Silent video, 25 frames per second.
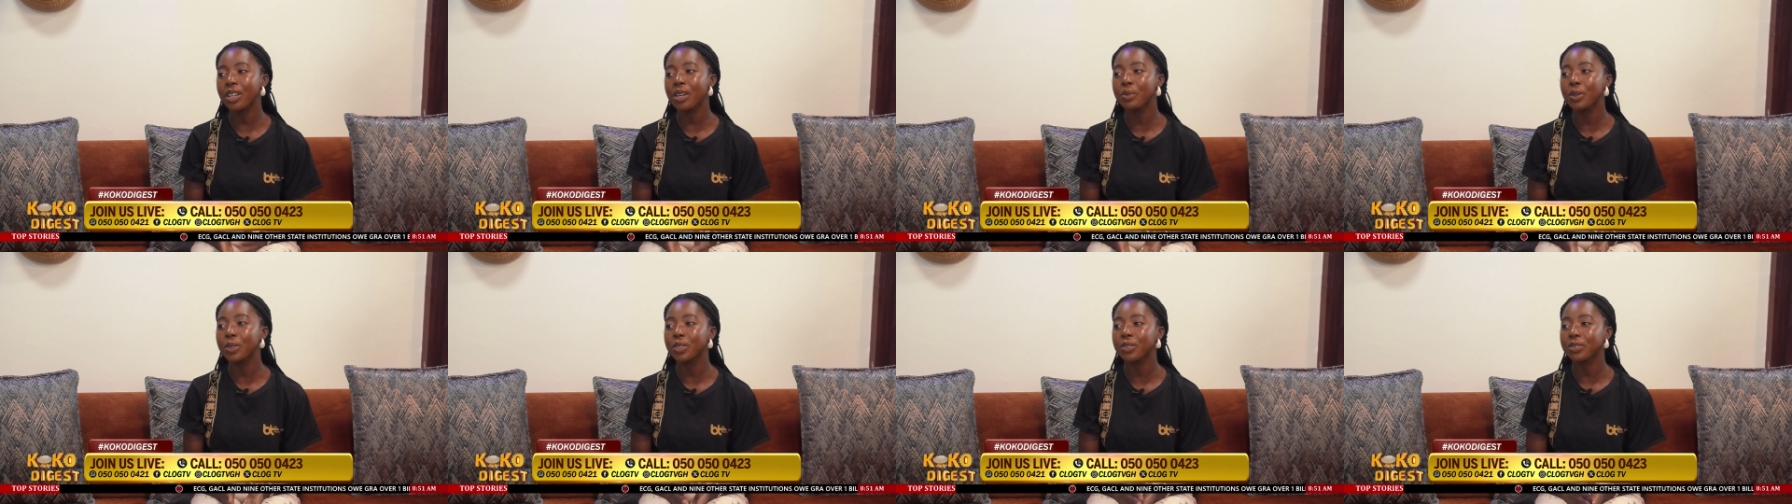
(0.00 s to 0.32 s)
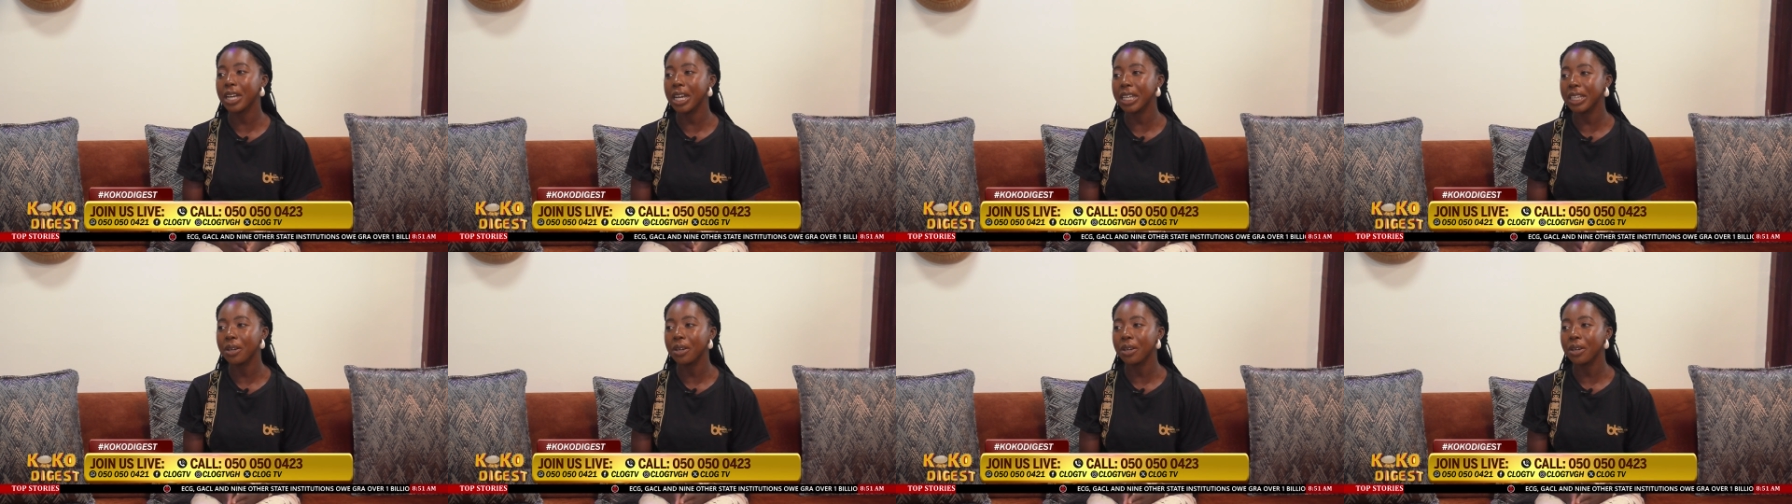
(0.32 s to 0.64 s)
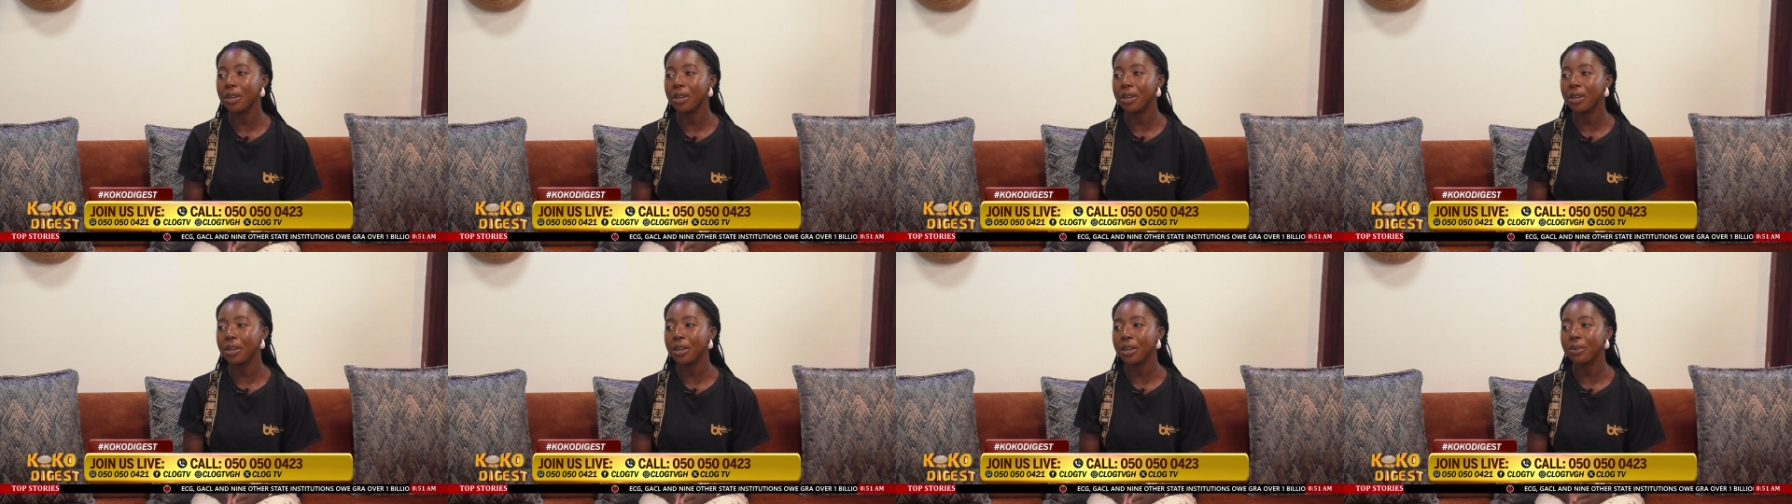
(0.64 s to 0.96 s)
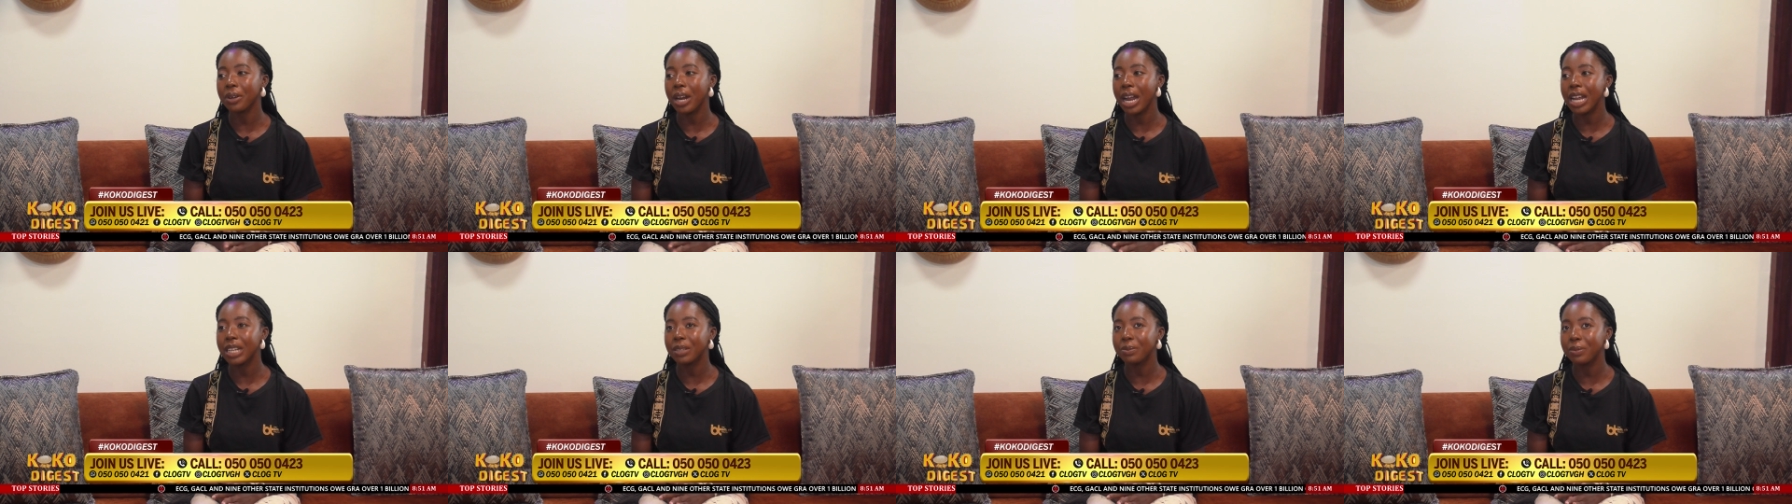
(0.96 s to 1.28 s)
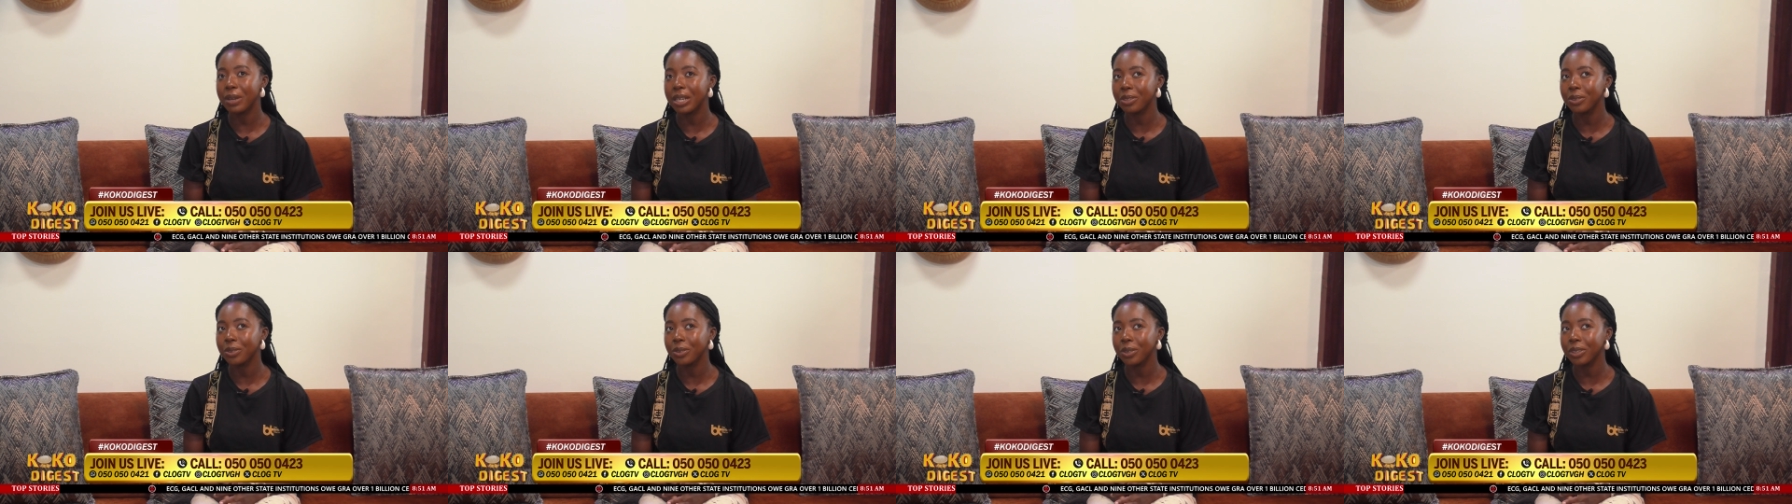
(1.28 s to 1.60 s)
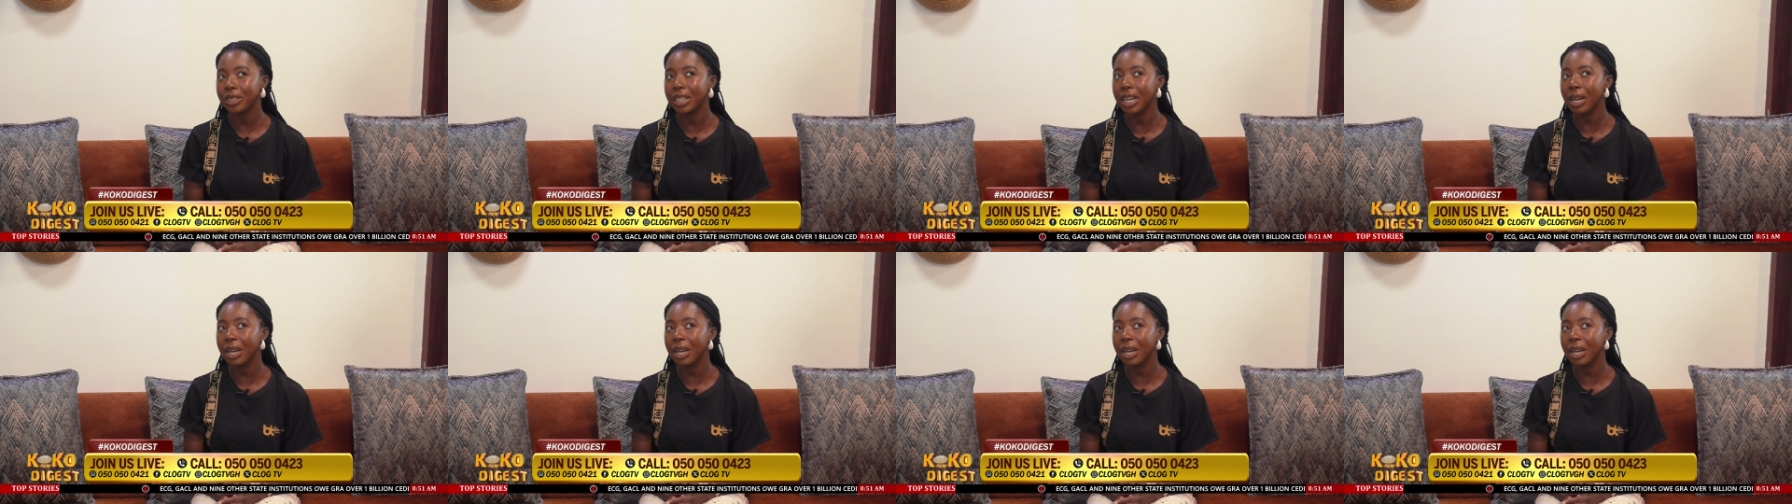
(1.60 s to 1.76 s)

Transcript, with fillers: they are not able to find the right person.